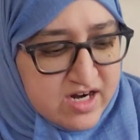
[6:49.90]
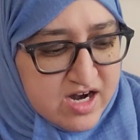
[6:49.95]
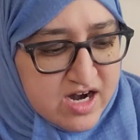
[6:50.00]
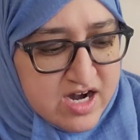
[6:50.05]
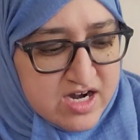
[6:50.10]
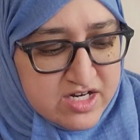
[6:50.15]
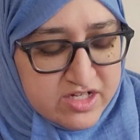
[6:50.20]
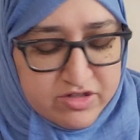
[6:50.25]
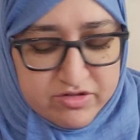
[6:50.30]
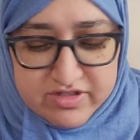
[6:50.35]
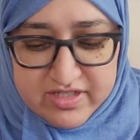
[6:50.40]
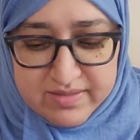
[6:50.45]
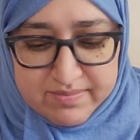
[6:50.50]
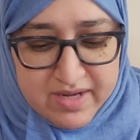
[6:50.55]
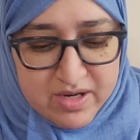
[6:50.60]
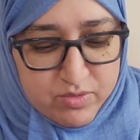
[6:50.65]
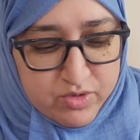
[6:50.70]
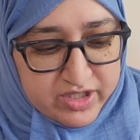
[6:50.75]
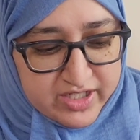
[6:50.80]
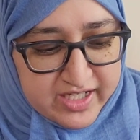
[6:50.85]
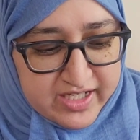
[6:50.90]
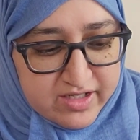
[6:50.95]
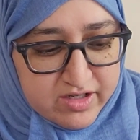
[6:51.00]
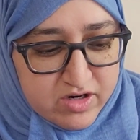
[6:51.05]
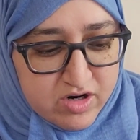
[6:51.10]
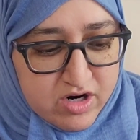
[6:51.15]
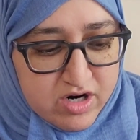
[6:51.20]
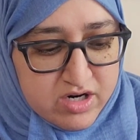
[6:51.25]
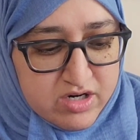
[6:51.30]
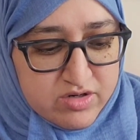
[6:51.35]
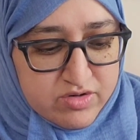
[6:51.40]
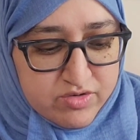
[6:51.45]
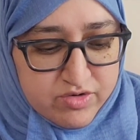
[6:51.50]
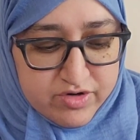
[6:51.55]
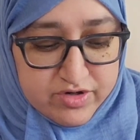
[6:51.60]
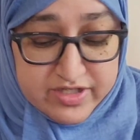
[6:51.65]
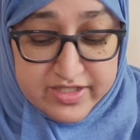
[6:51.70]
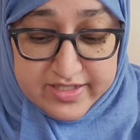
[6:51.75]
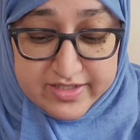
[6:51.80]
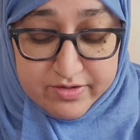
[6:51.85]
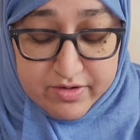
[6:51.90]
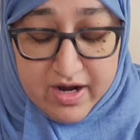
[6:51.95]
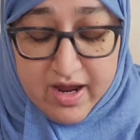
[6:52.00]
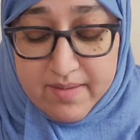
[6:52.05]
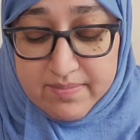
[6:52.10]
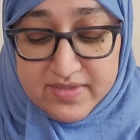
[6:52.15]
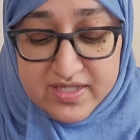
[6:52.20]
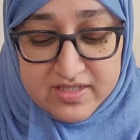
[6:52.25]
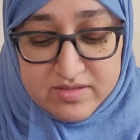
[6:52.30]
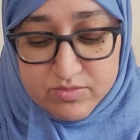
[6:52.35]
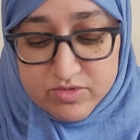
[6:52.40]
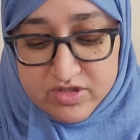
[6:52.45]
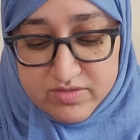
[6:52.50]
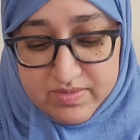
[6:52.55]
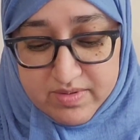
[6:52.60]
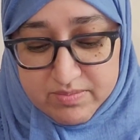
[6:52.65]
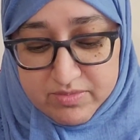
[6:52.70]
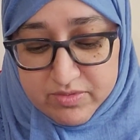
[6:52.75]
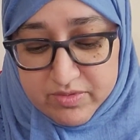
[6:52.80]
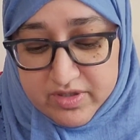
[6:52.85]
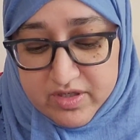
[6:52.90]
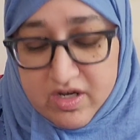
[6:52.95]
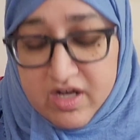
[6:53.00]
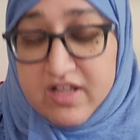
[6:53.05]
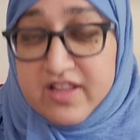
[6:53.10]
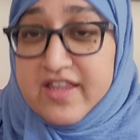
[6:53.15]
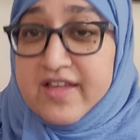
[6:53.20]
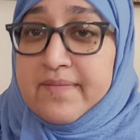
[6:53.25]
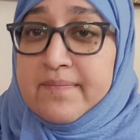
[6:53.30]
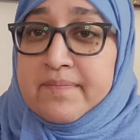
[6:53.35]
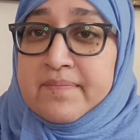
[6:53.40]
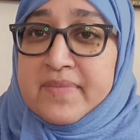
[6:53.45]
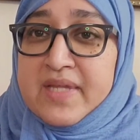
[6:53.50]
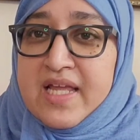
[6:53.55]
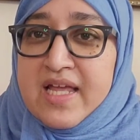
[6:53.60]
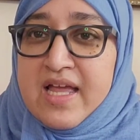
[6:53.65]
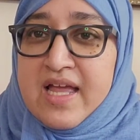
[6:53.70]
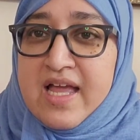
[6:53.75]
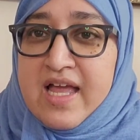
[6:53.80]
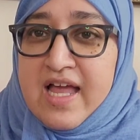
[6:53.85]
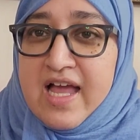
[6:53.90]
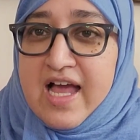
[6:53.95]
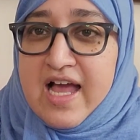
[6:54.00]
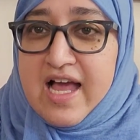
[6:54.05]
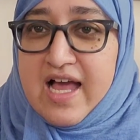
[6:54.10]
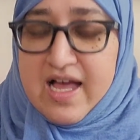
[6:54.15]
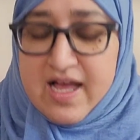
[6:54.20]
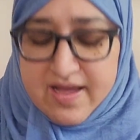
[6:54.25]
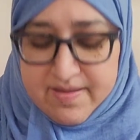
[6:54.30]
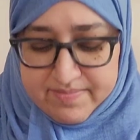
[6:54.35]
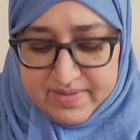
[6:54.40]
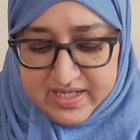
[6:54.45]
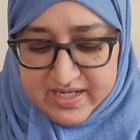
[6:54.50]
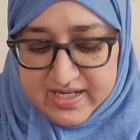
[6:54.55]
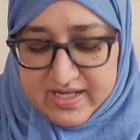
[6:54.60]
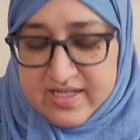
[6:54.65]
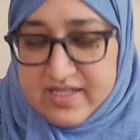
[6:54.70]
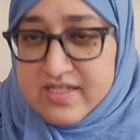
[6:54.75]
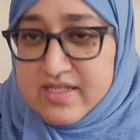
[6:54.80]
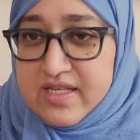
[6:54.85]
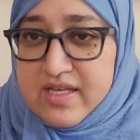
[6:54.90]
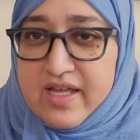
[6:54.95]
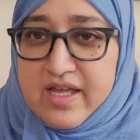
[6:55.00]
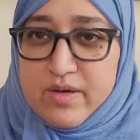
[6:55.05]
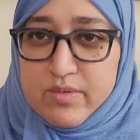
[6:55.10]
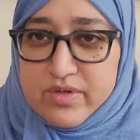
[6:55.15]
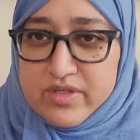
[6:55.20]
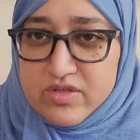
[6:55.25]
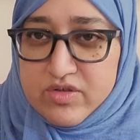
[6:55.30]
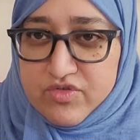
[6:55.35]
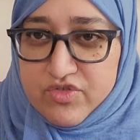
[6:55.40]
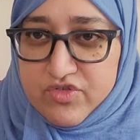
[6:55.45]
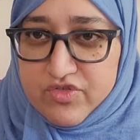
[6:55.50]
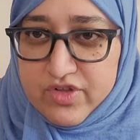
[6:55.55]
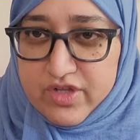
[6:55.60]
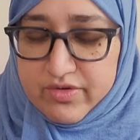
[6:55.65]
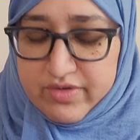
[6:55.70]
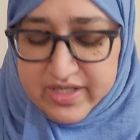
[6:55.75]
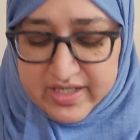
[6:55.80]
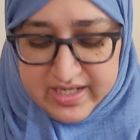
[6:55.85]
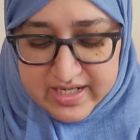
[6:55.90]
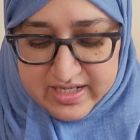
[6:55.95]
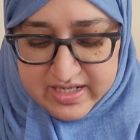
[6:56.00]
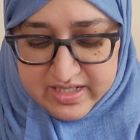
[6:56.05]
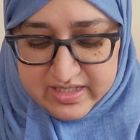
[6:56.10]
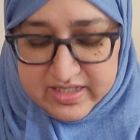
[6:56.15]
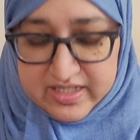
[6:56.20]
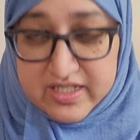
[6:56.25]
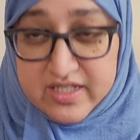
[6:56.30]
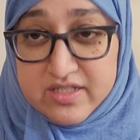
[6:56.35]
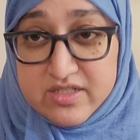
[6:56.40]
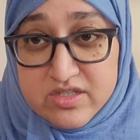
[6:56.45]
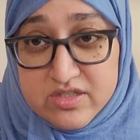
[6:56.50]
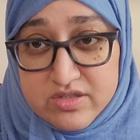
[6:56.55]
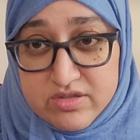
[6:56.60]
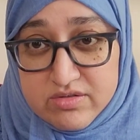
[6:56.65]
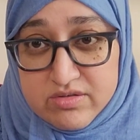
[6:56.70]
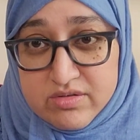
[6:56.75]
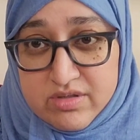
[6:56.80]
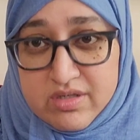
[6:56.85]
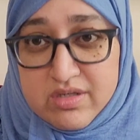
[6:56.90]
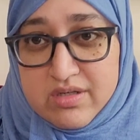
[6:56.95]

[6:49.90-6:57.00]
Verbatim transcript: are using my working yarn or scraps as most people would call them uh, because it was overflowing and I needed to do,